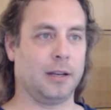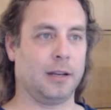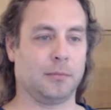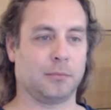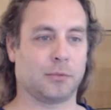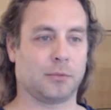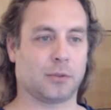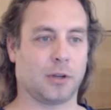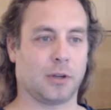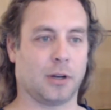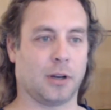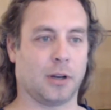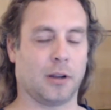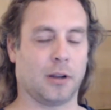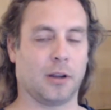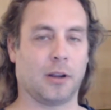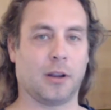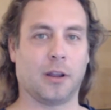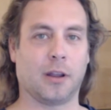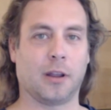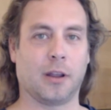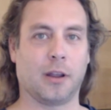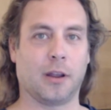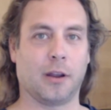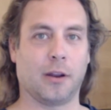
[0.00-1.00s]
I'm just going to
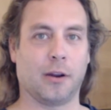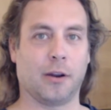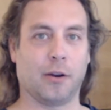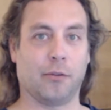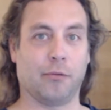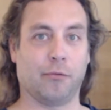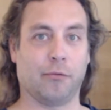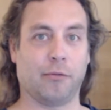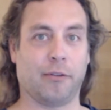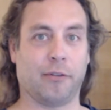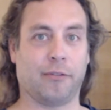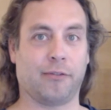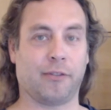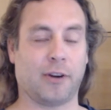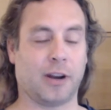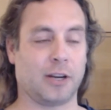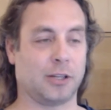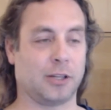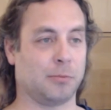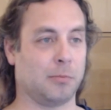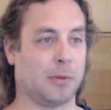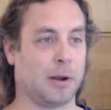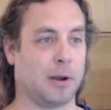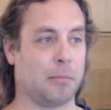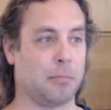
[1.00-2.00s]

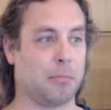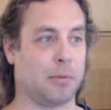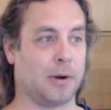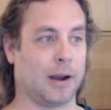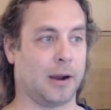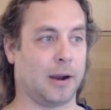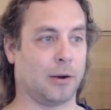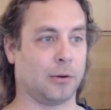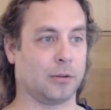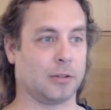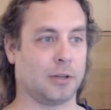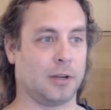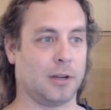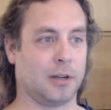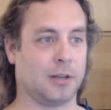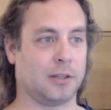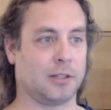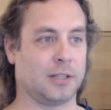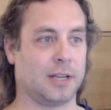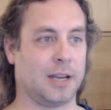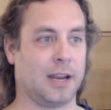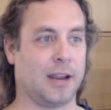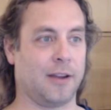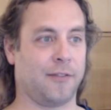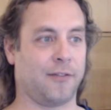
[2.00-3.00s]
refresh my browser
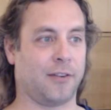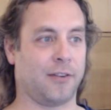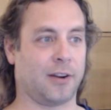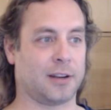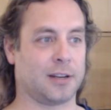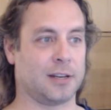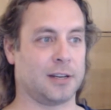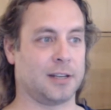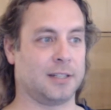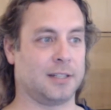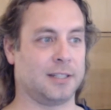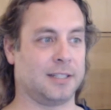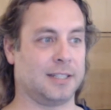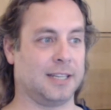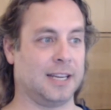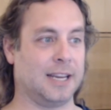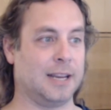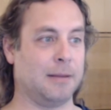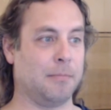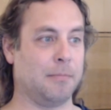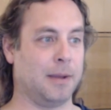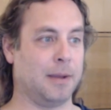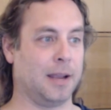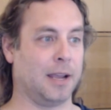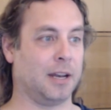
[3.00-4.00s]
and see if I can
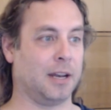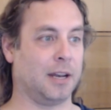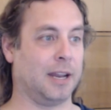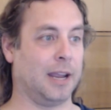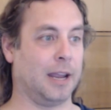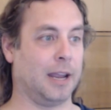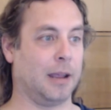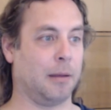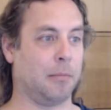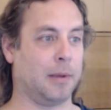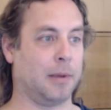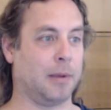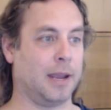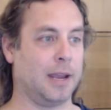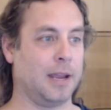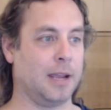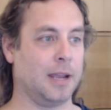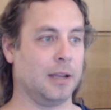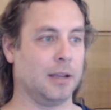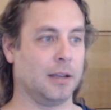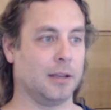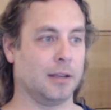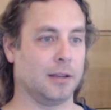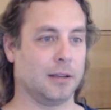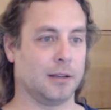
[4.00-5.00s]
see me and hear
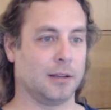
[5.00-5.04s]
me.